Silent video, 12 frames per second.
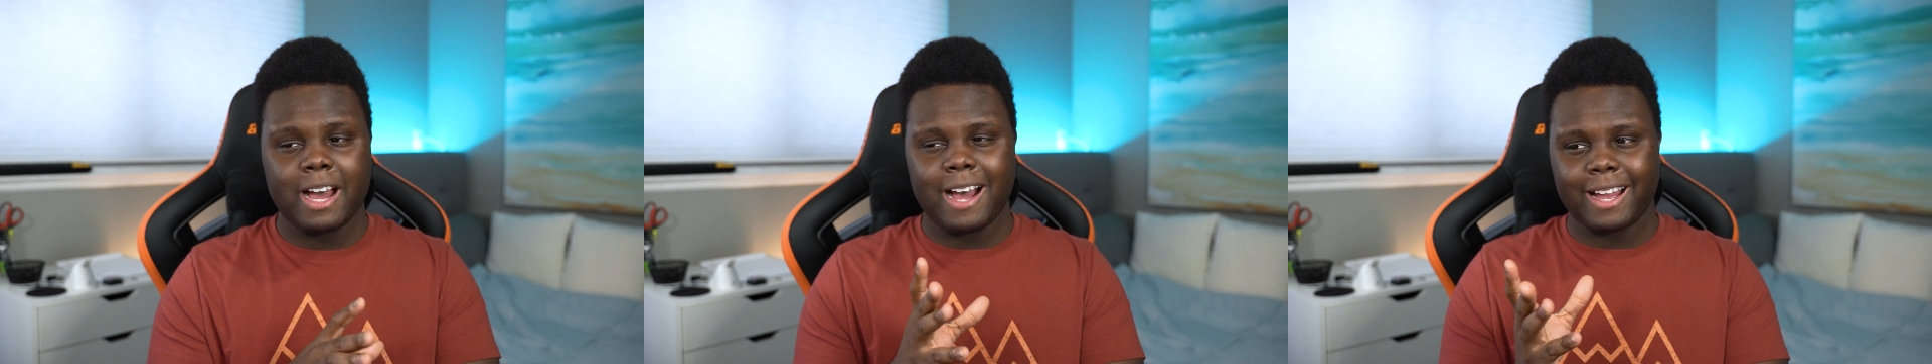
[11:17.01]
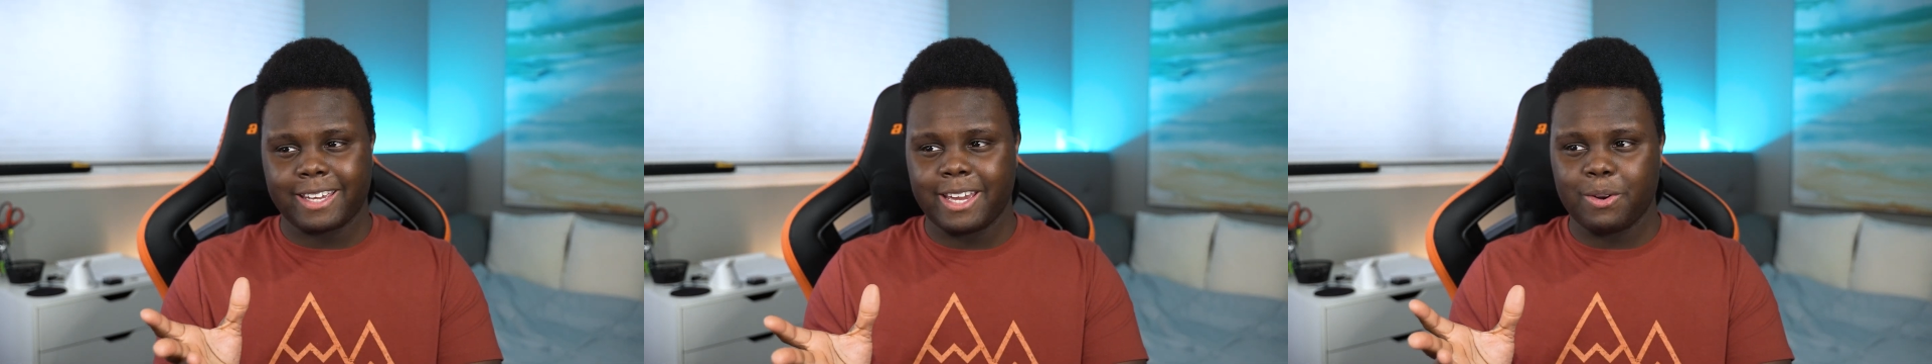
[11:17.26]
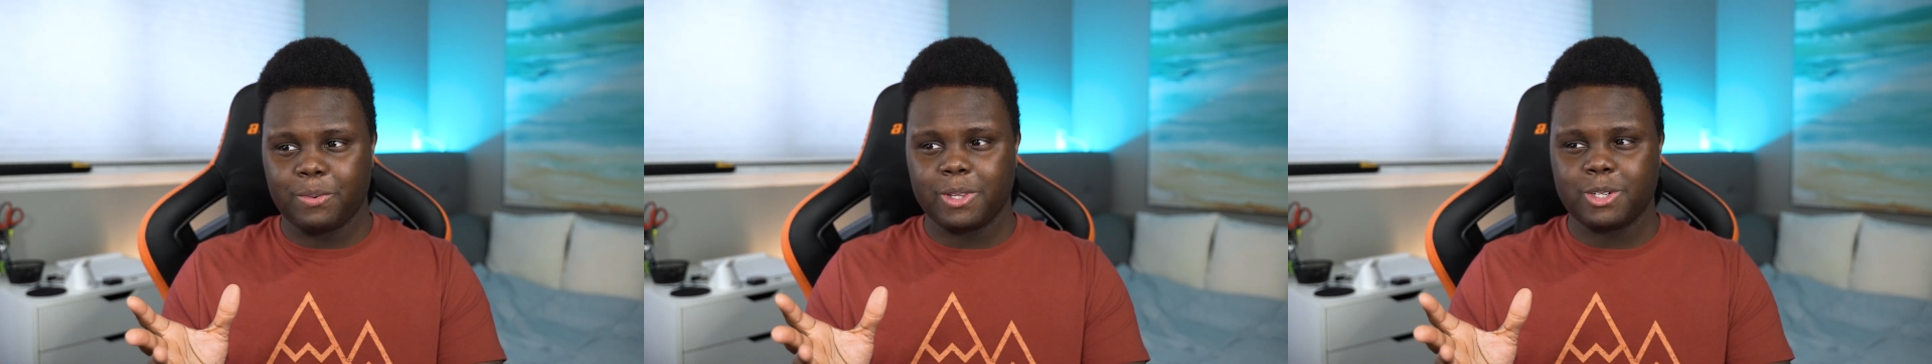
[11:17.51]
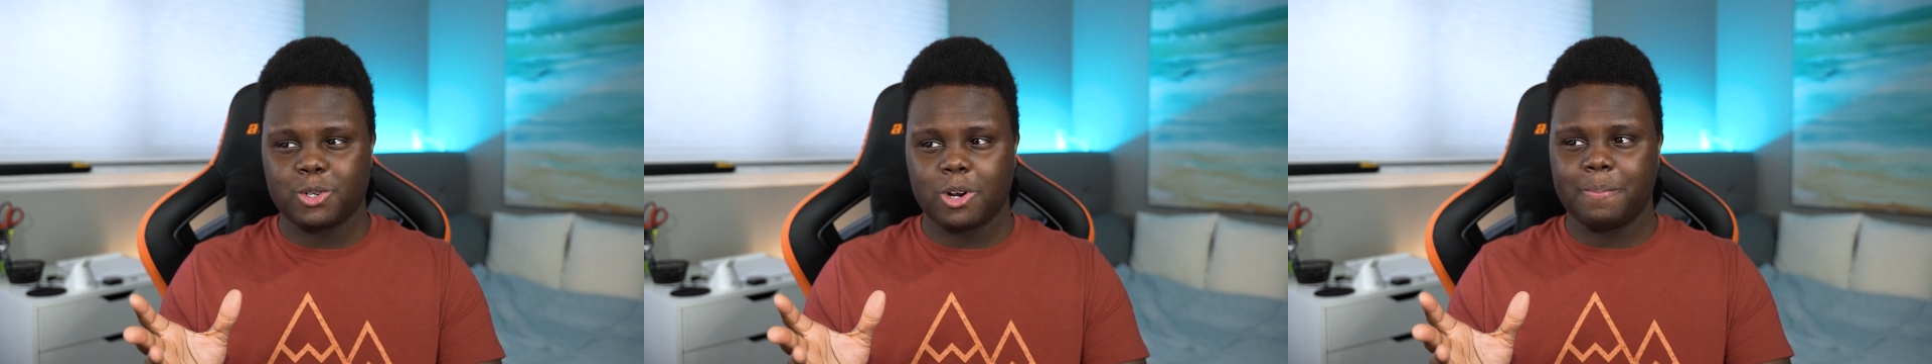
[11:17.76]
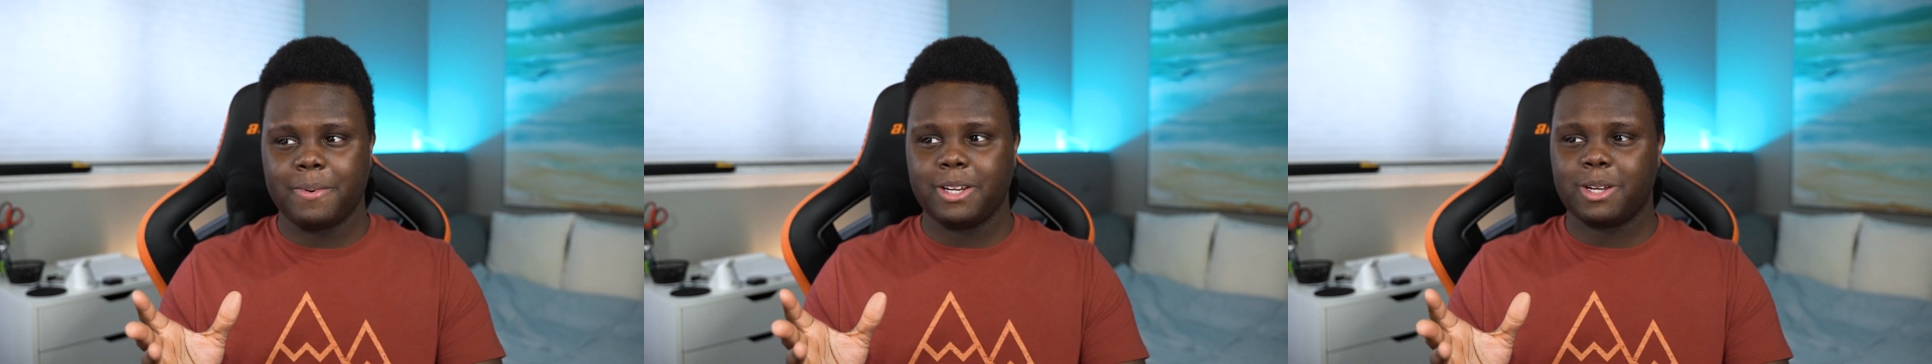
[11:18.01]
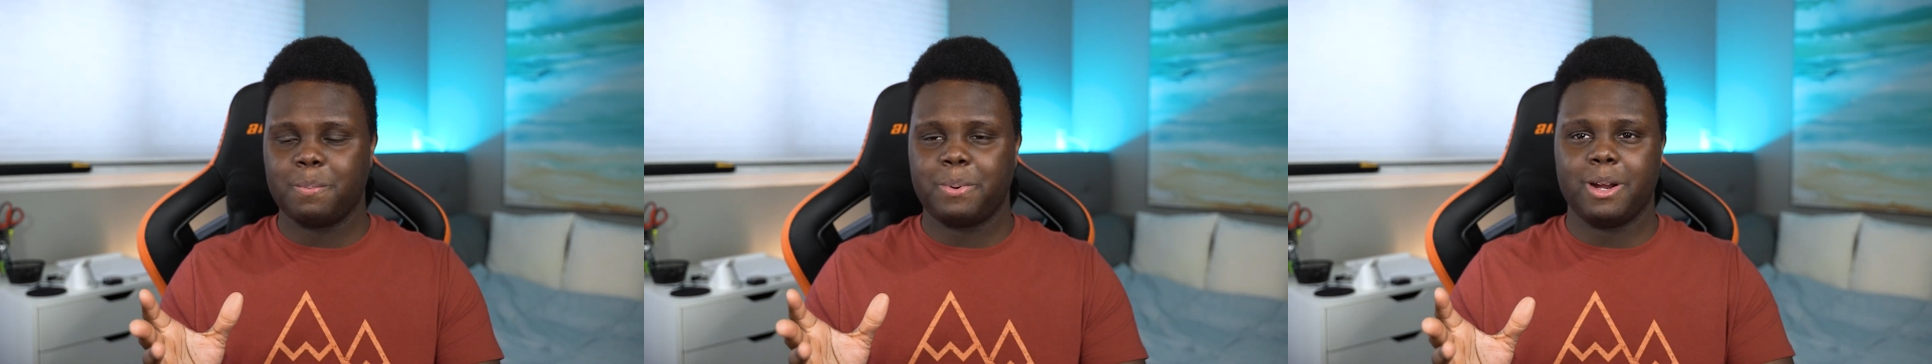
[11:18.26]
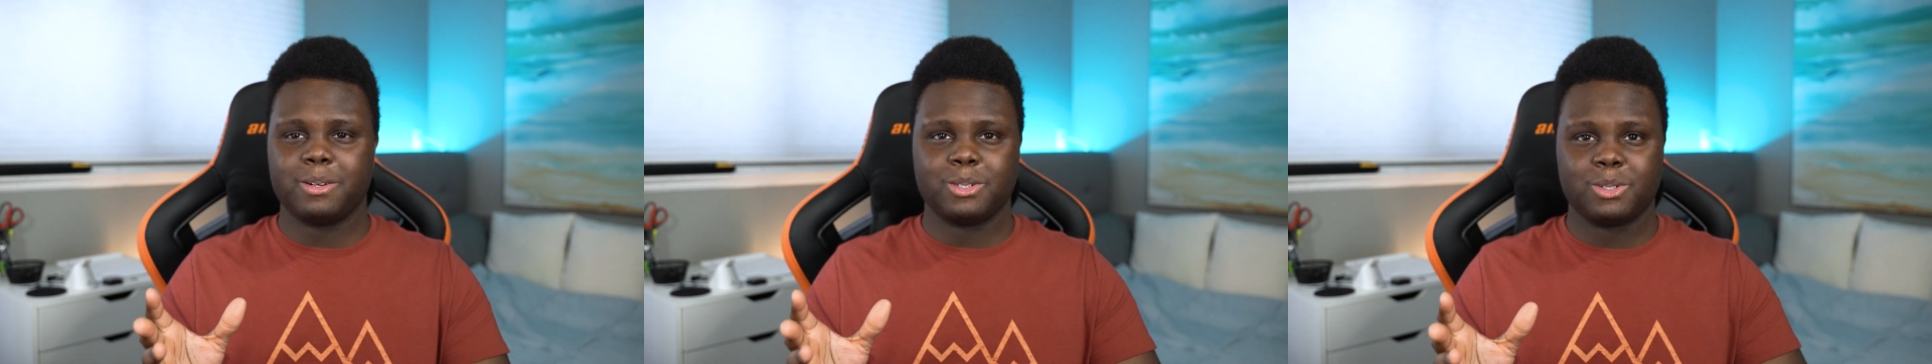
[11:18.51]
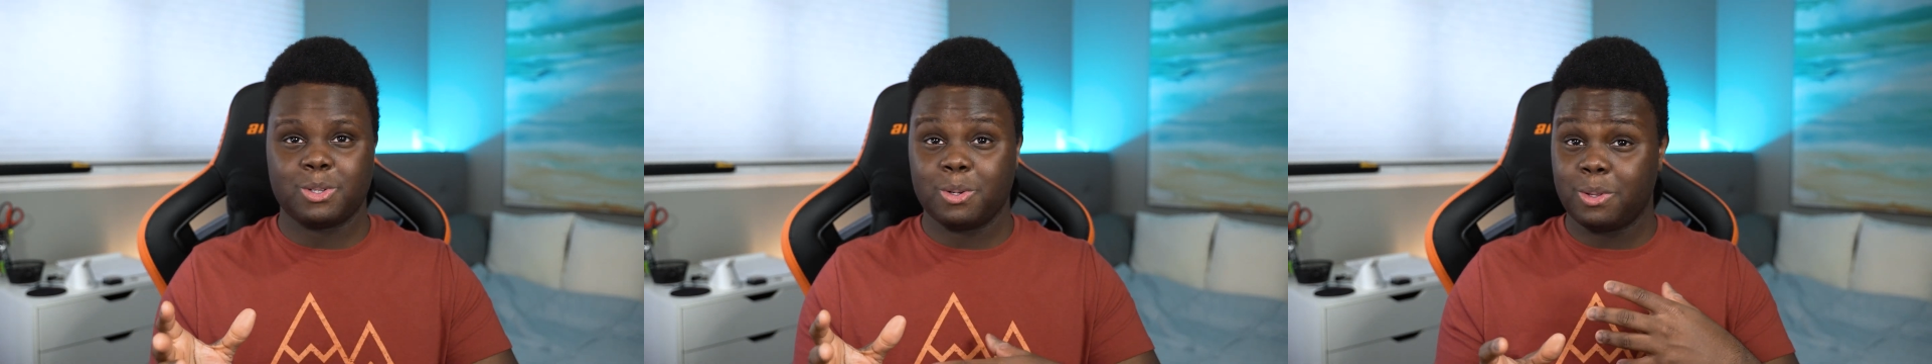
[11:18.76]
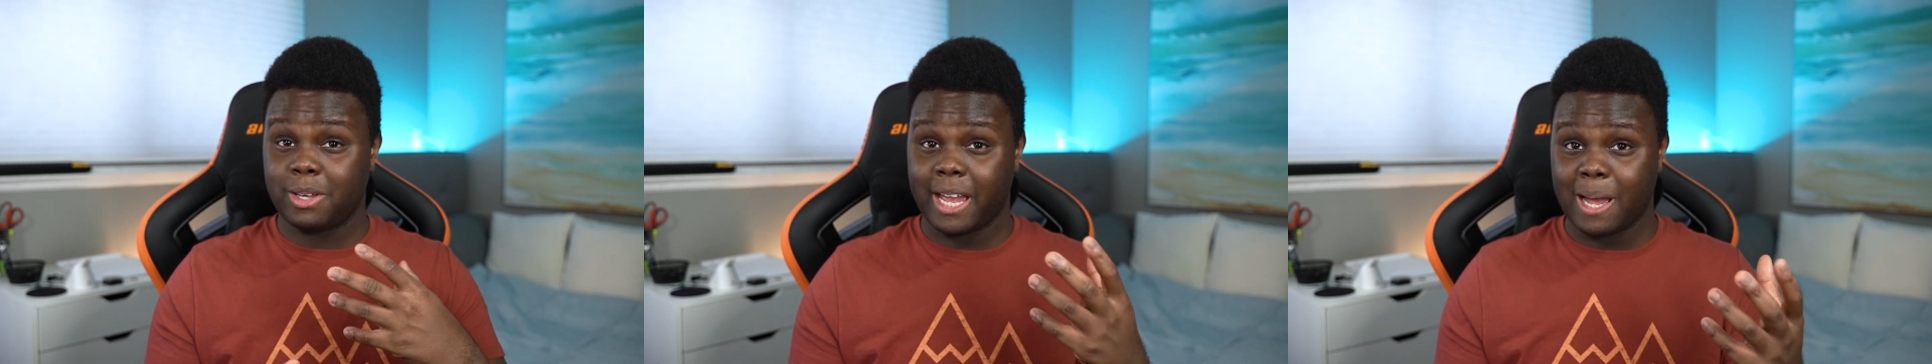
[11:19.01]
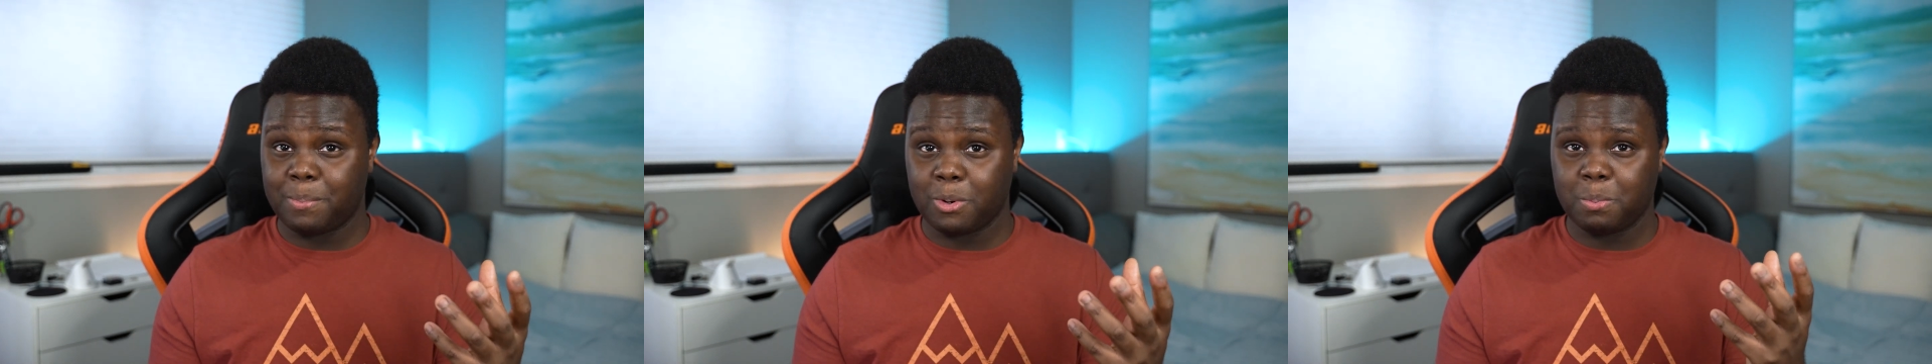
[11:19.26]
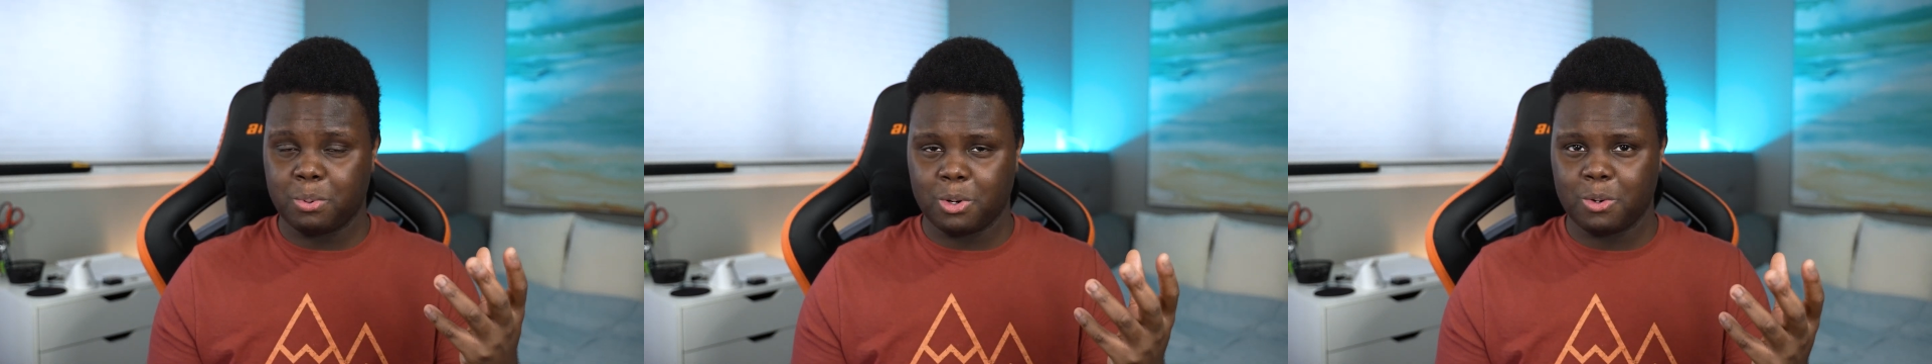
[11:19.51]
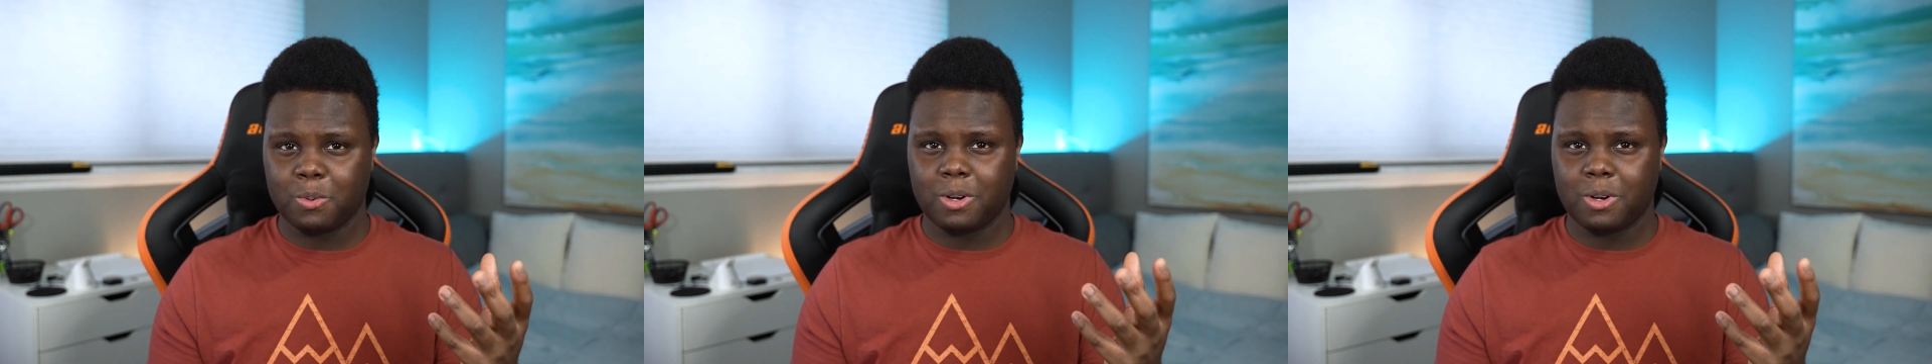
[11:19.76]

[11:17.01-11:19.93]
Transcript: I can't really draw many comparisons to the Apple Pro,